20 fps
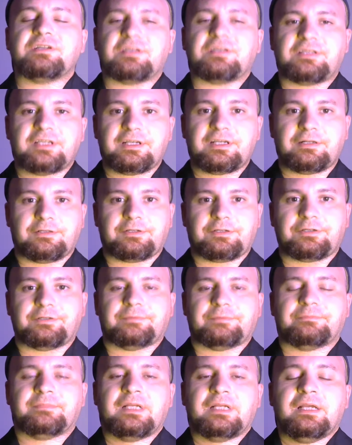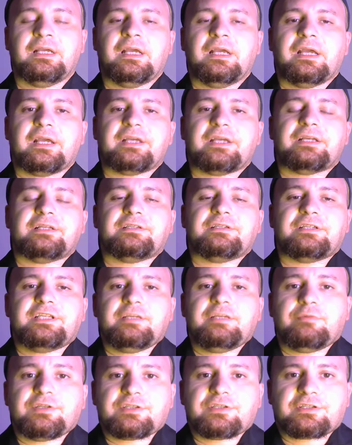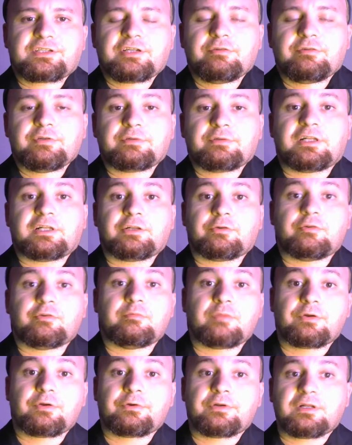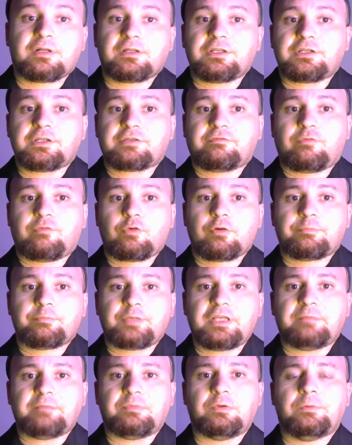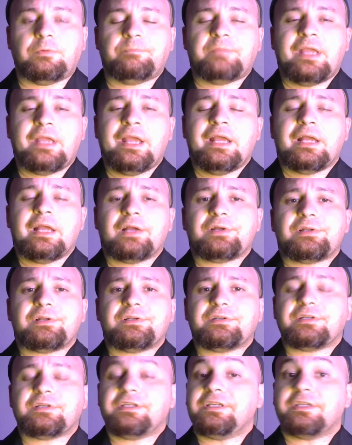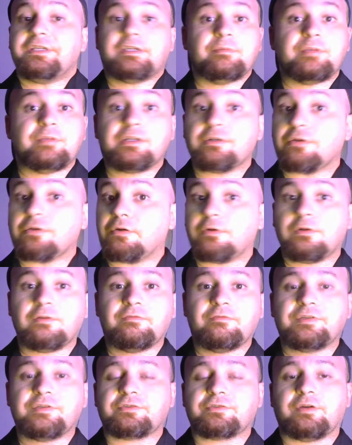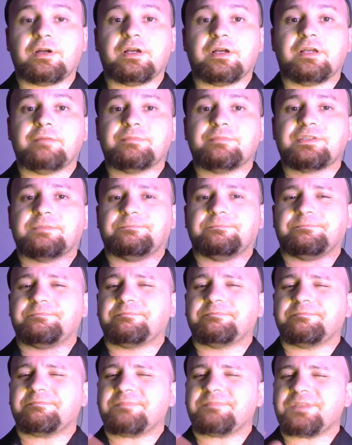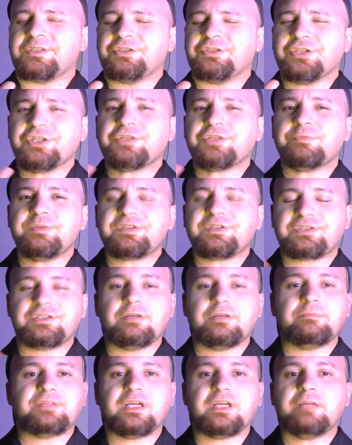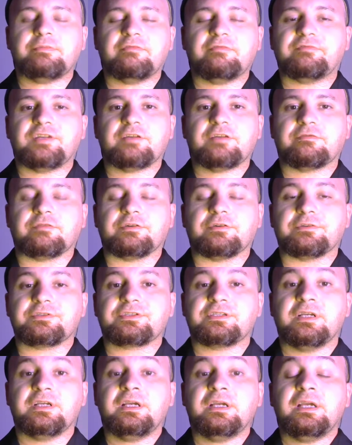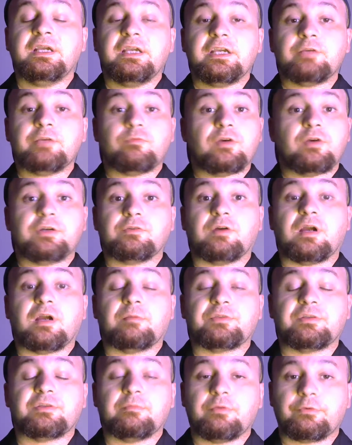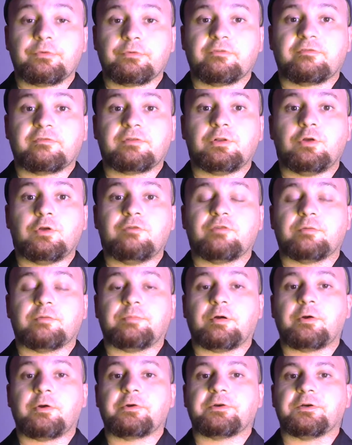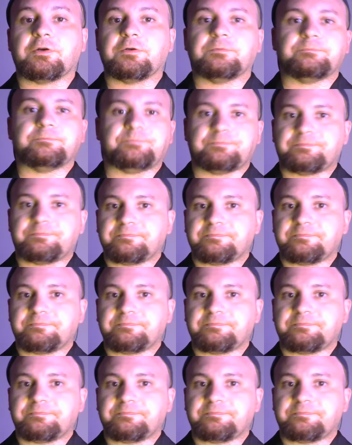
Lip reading: giggler. And he was a serial killer who murdered at least 4 people, and he committed all of his crimes just with some type of difference. In one crime, with the murder of Clover Parker,